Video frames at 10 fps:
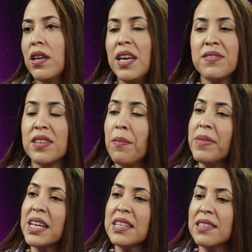If
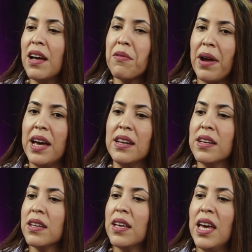something is not right
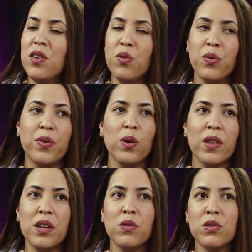and you feel
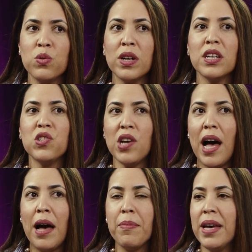that you're doing a
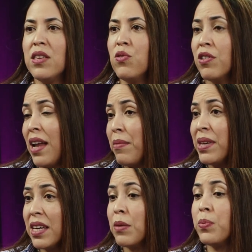job and you're not
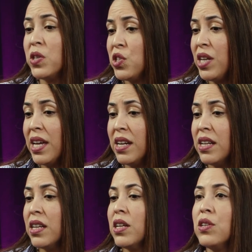being appreciated,
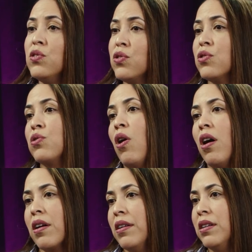you should
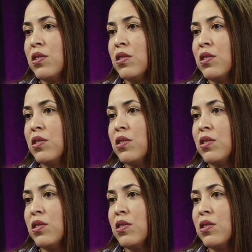talk.